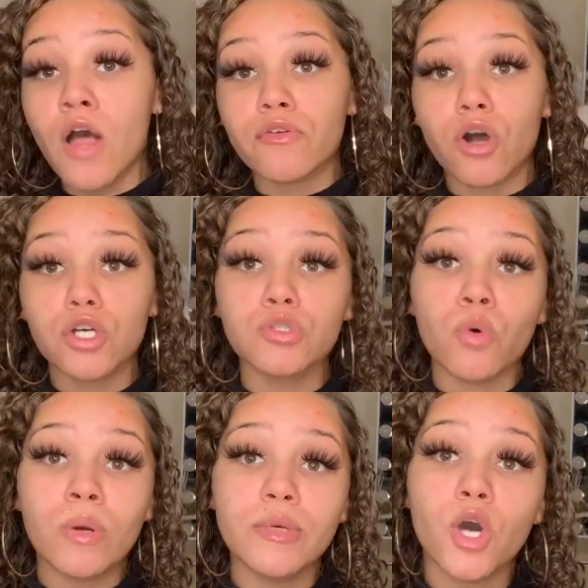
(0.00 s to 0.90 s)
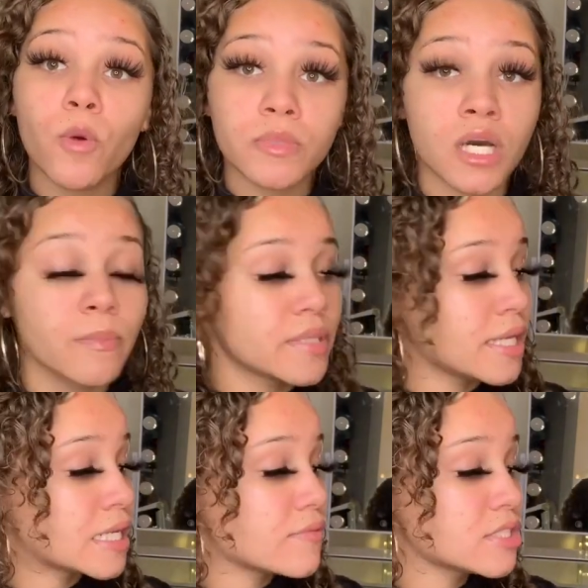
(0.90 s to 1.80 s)
They're also a women-owned company
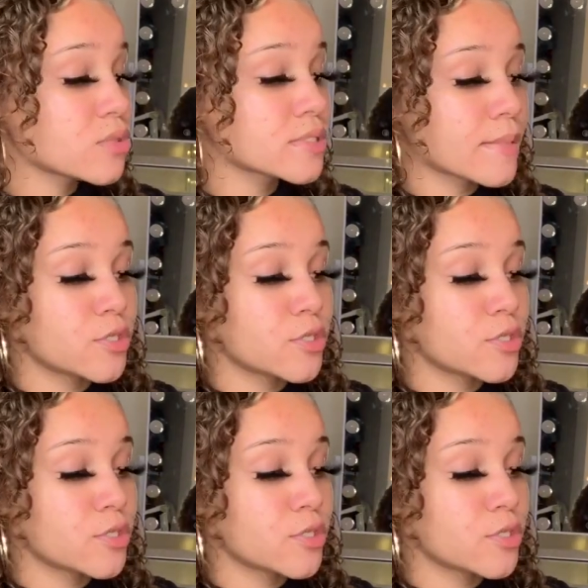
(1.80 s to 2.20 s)
company and every single time